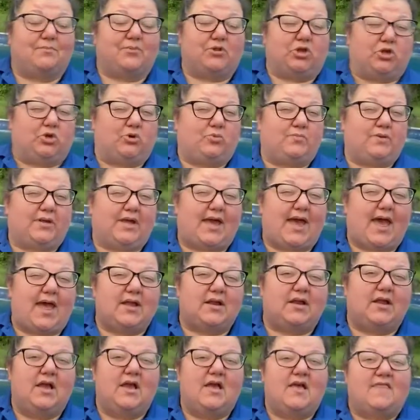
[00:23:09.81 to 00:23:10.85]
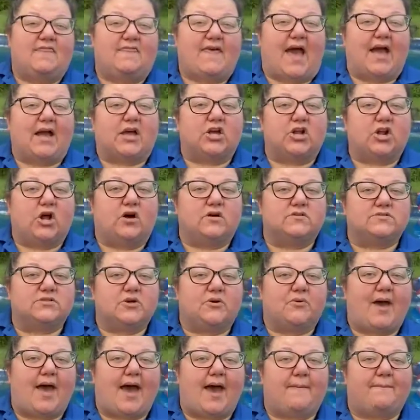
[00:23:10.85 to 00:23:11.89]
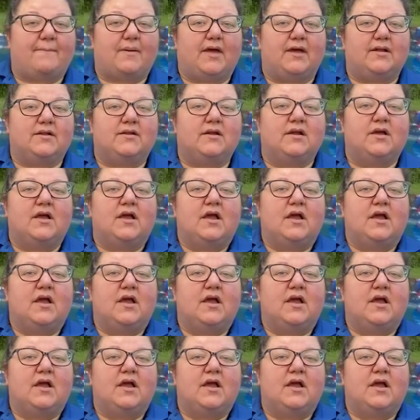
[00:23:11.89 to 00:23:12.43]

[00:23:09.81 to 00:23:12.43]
bloomed yet. That could also happen.